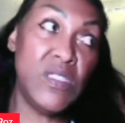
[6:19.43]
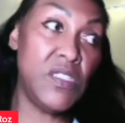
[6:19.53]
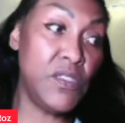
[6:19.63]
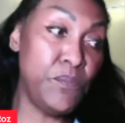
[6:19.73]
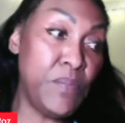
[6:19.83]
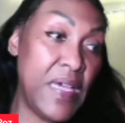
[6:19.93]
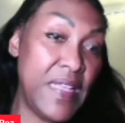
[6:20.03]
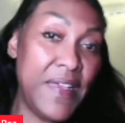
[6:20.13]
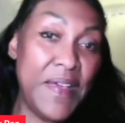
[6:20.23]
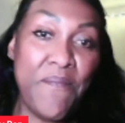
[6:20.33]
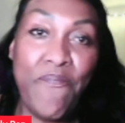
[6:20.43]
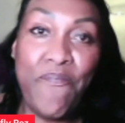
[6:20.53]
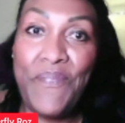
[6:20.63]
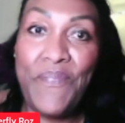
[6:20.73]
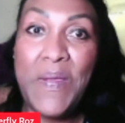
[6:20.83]
But
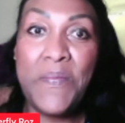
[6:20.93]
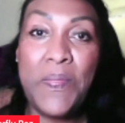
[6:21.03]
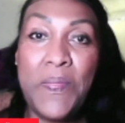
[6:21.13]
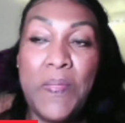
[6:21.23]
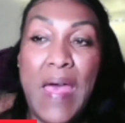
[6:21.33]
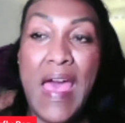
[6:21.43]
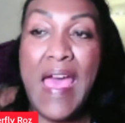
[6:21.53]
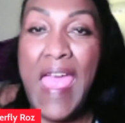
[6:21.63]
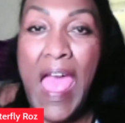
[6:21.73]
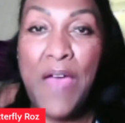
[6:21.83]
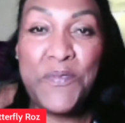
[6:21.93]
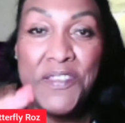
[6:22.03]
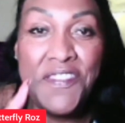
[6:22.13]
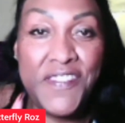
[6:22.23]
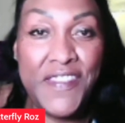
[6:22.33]
I have to
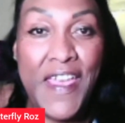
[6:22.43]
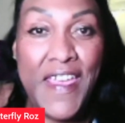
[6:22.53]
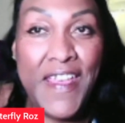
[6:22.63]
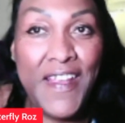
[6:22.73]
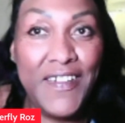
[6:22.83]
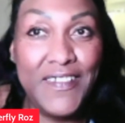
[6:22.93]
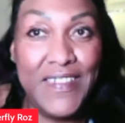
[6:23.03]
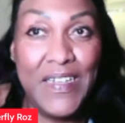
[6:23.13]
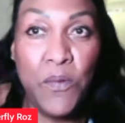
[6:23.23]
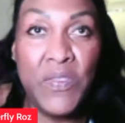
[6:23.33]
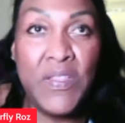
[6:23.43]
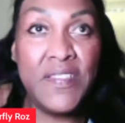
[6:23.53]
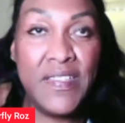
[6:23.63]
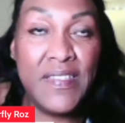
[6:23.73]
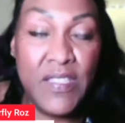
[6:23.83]
say, this
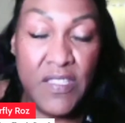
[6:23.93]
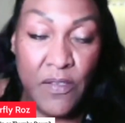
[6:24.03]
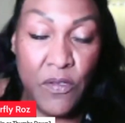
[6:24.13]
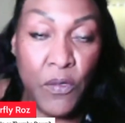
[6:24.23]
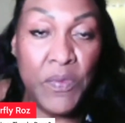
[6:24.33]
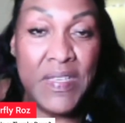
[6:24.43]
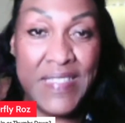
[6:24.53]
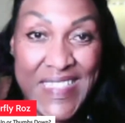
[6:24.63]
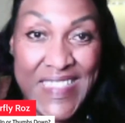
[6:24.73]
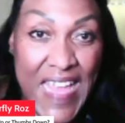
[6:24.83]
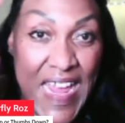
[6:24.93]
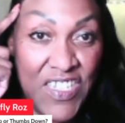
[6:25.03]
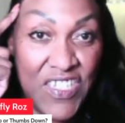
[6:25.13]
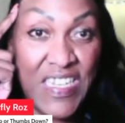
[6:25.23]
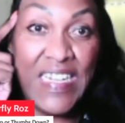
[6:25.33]
is
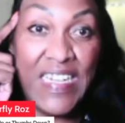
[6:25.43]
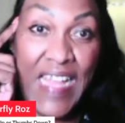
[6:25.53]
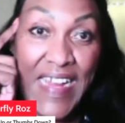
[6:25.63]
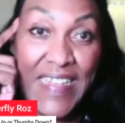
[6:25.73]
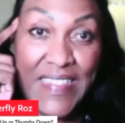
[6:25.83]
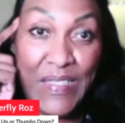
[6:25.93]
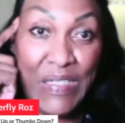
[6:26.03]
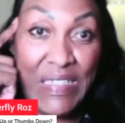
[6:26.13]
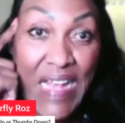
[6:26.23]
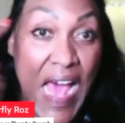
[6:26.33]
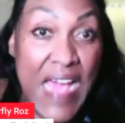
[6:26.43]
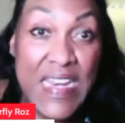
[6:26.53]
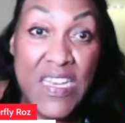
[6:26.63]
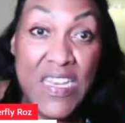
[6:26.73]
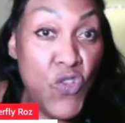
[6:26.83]
HD lace. I didn't
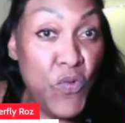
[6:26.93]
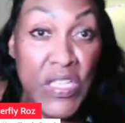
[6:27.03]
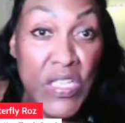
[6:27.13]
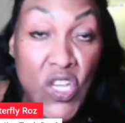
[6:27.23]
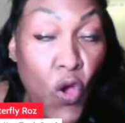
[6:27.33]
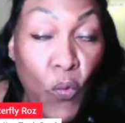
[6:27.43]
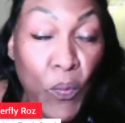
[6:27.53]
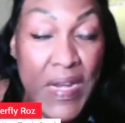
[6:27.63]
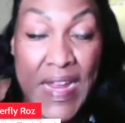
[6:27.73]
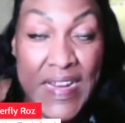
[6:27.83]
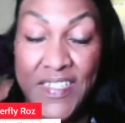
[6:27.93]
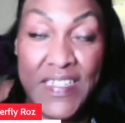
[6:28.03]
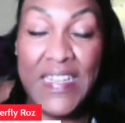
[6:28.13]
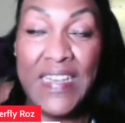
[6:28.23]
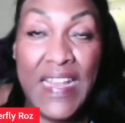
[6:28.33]
really know what HD
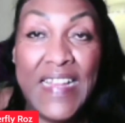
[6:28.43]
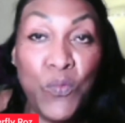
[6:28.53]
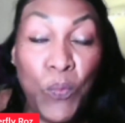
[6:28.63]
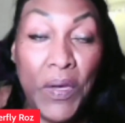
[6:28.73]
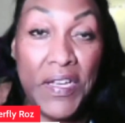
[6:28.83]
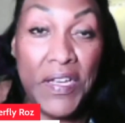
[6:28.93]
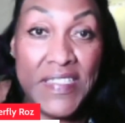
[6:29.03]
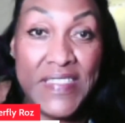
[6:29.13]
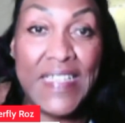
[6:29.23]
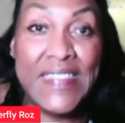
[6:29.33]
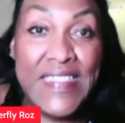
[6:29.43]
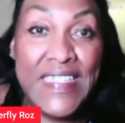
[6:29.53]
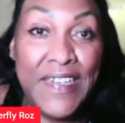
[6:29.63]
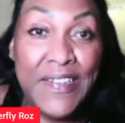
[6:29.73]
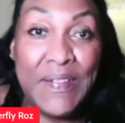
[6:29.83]
lace was
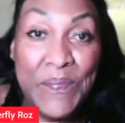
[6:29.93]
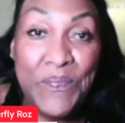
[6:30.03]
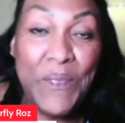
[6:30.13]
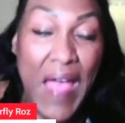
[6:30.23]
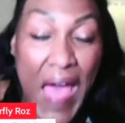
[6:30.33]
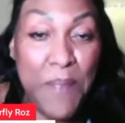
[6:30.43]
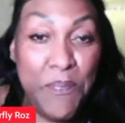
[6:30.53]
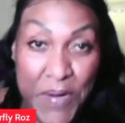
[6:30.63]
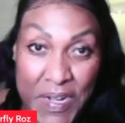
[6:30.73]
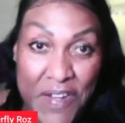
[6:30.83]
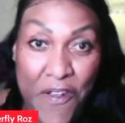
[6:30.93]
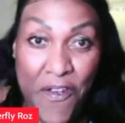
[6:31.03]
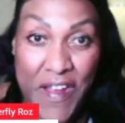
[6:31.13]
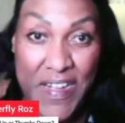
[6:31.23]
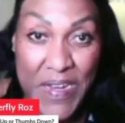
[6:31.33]
until I put it on.
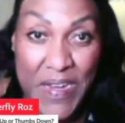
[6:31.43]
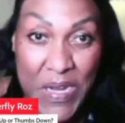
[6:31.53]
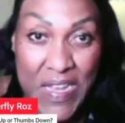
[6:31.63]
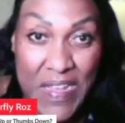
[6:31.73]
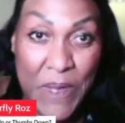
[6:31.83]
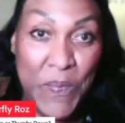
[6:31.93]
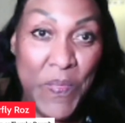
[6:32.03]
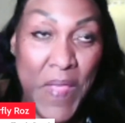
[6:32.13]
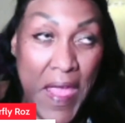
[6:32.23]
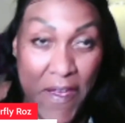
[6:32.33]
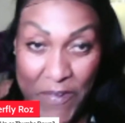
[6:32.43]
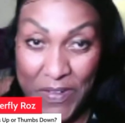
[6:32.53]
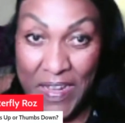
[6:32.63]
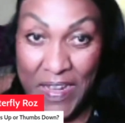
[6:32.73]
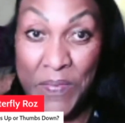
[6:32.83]
Now, if
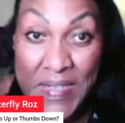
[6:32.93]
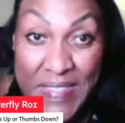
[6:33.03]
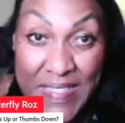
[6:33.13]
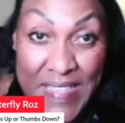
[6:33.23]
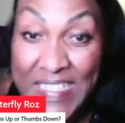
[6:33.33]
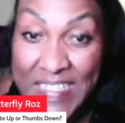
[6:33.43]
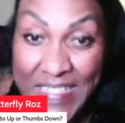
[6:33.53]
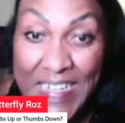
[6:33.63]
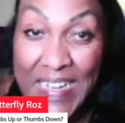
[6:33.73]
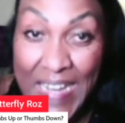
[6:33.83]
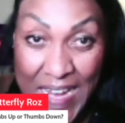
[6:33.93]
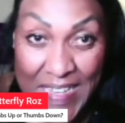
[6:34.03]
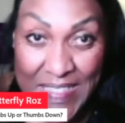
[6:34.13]
this is HD lace,